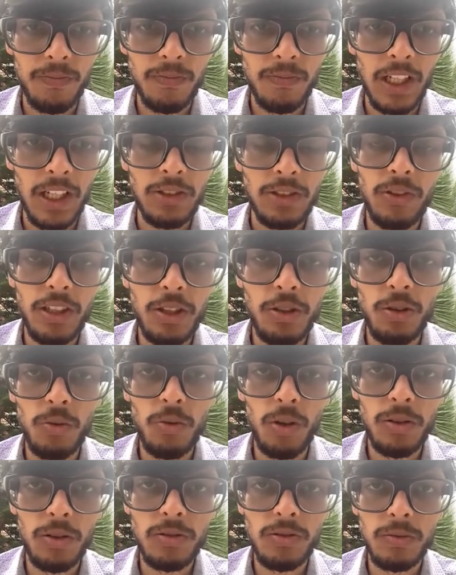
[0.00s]
That's why, you know
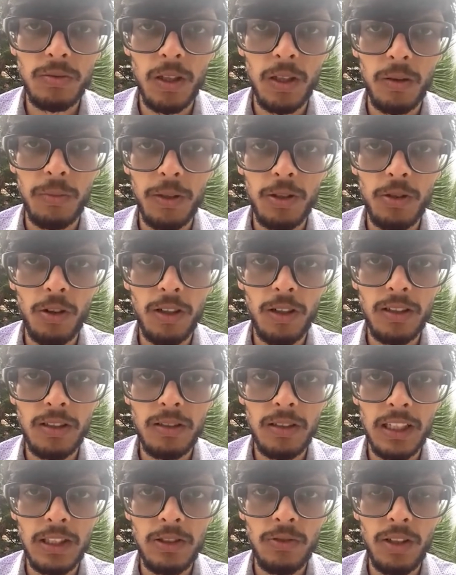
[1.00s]
what, Bitcoin
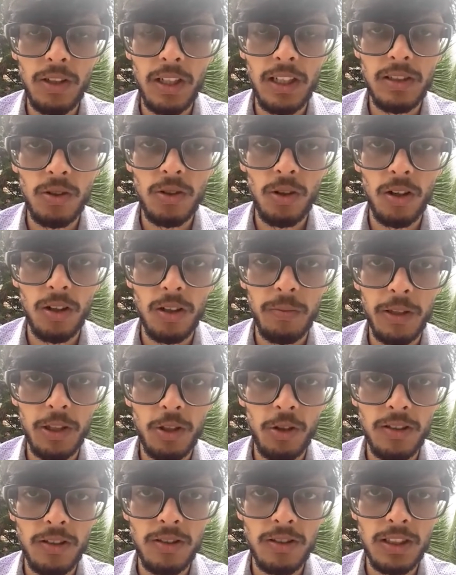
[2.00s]
SV is called
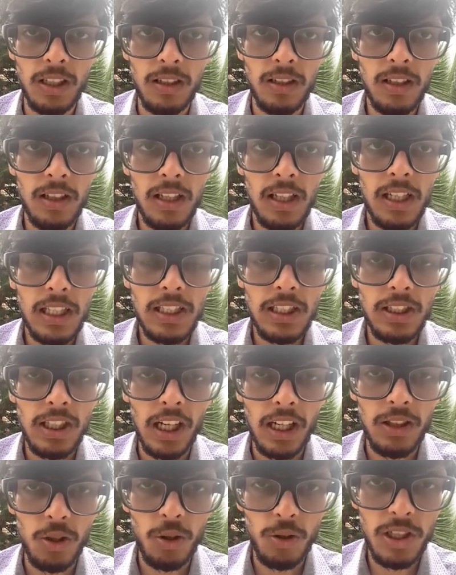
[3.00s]
Bitcoin's
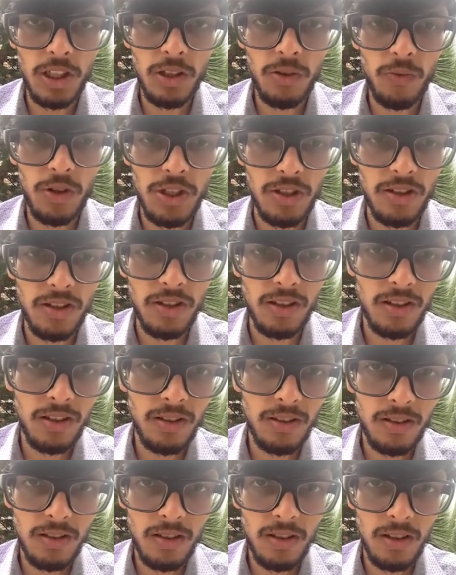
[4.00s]
Satoshi vision.
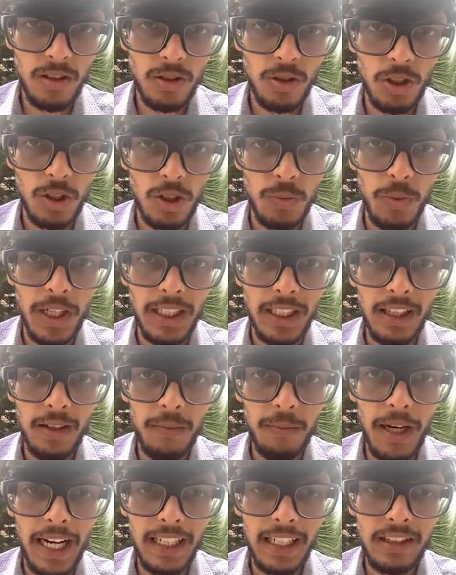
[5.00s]
So it's bringing
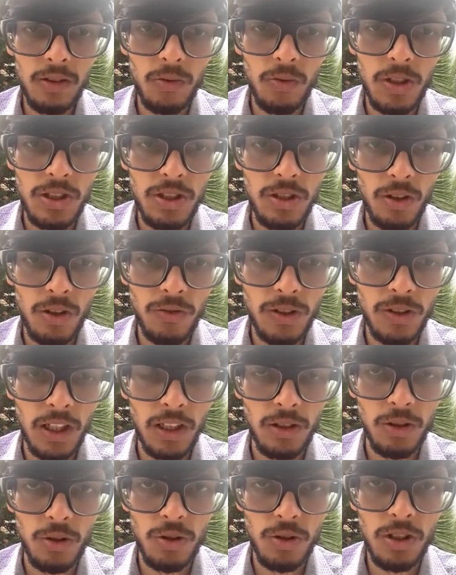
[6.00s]
back the vision of
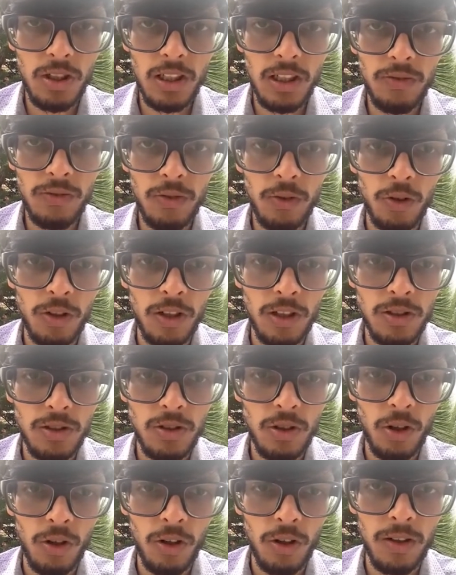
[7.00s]
Satoshi and focused
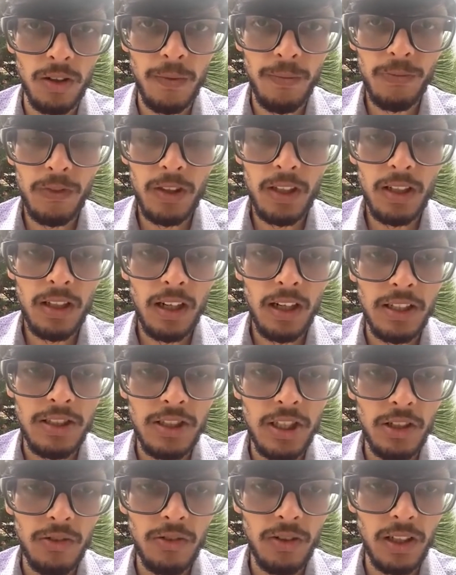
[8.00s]
on
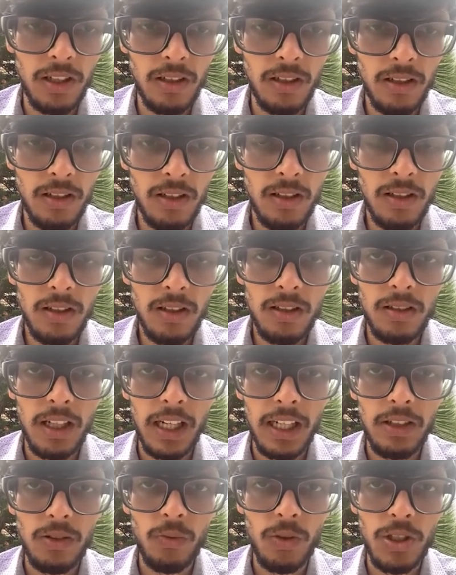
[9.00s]
achieving
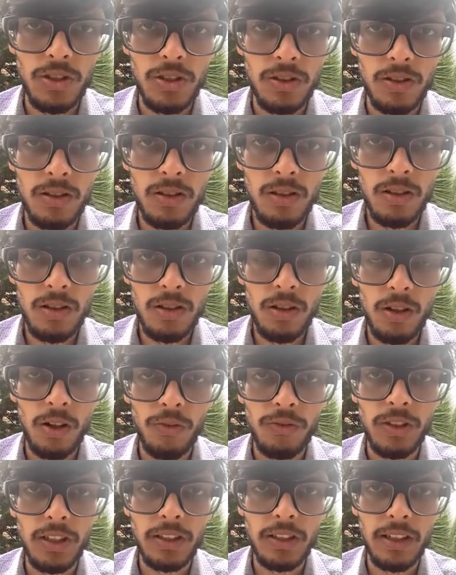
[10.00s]
that vision
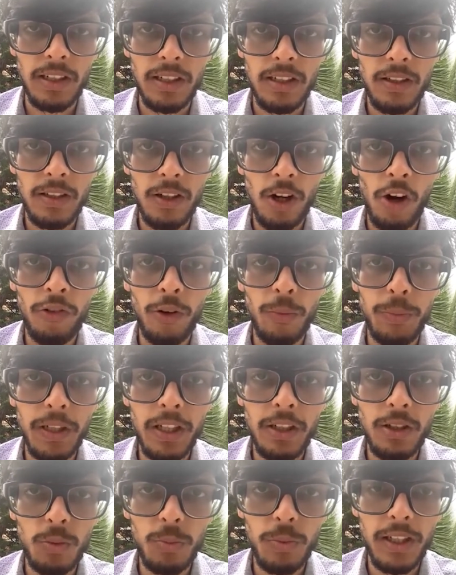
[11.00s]
of the internet, of a
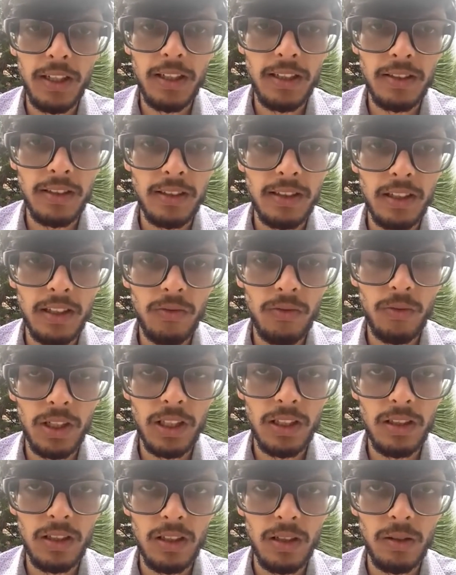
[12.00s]
peer-to-peer internet
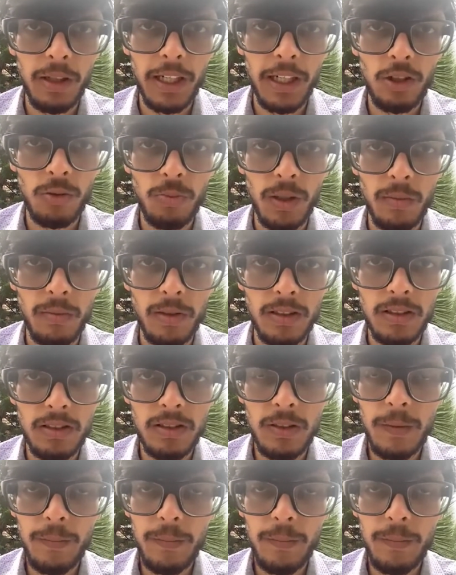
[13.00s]
with micropayments,